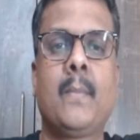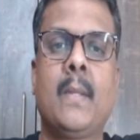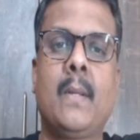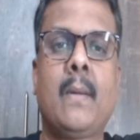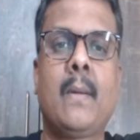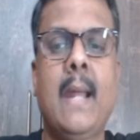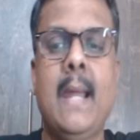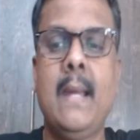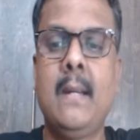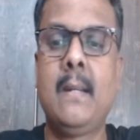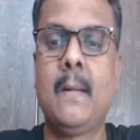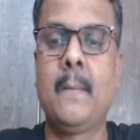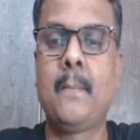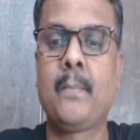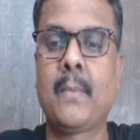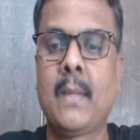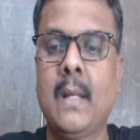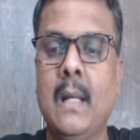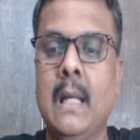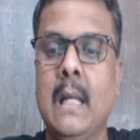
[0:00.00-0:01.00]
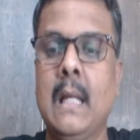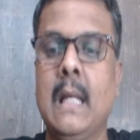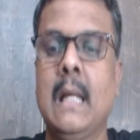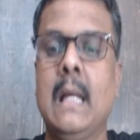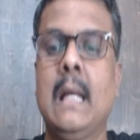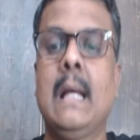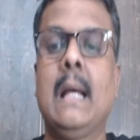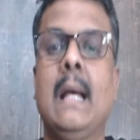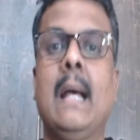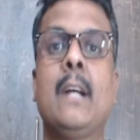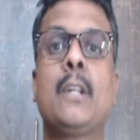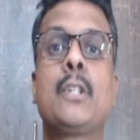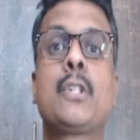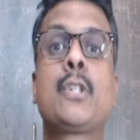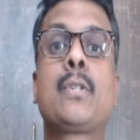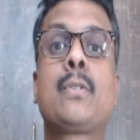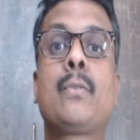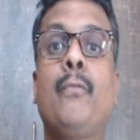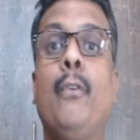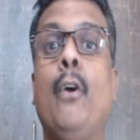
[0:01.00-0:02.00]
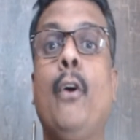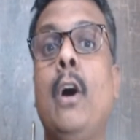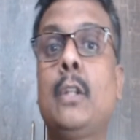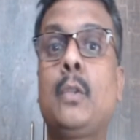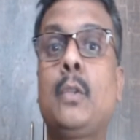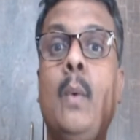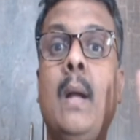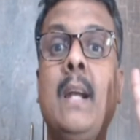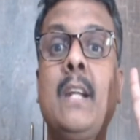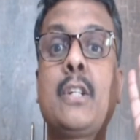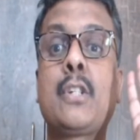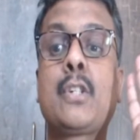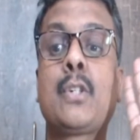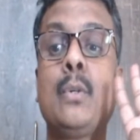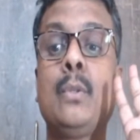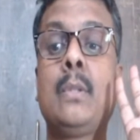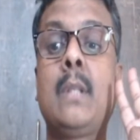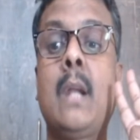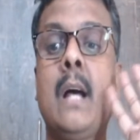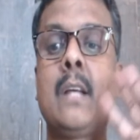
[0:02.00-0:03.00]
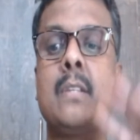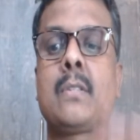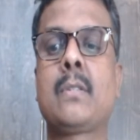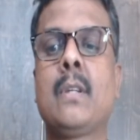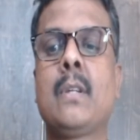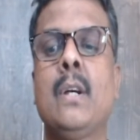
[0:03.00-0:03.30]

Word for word: Right? Fourth one is Shudras.